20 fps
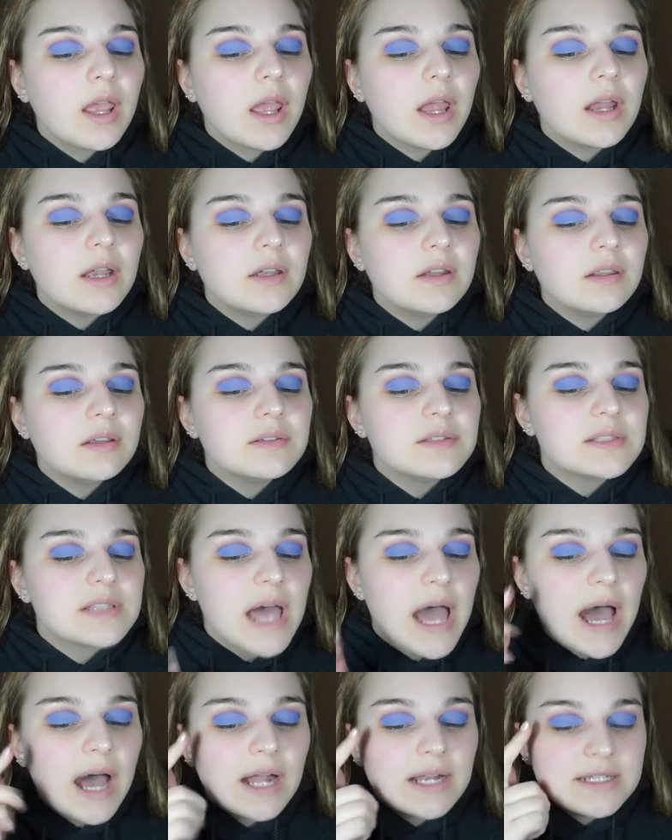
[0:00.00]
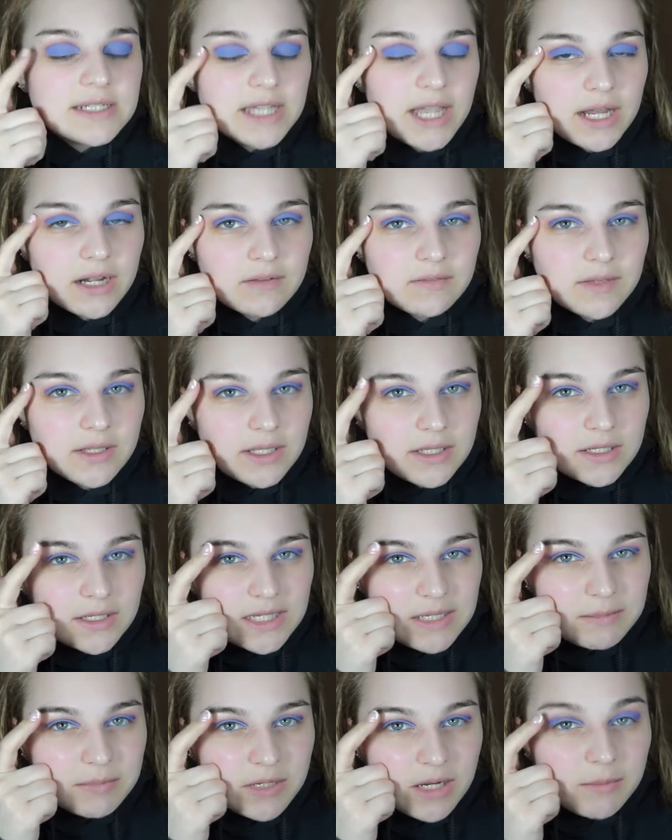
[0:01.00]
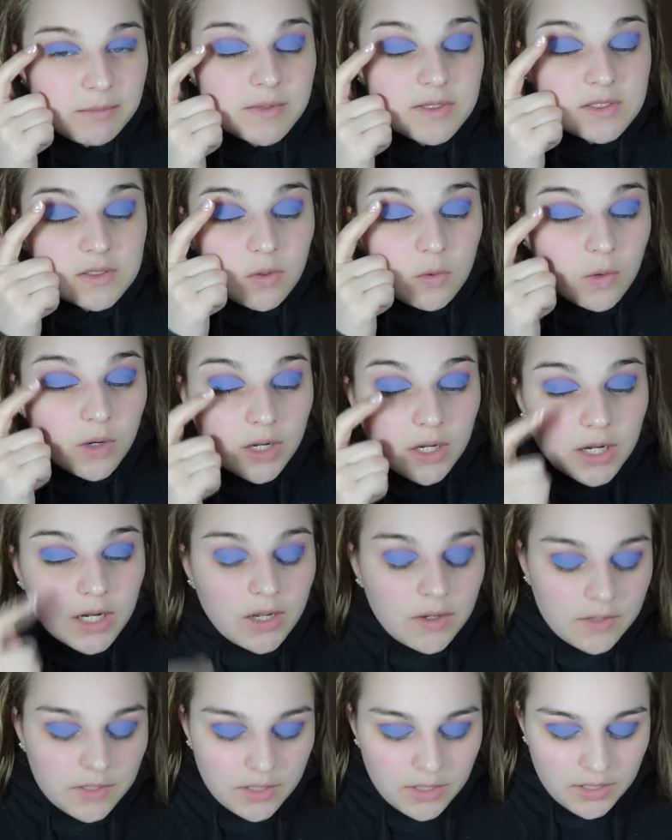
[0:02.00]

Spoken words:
And use that to kind of like deepen up this corner out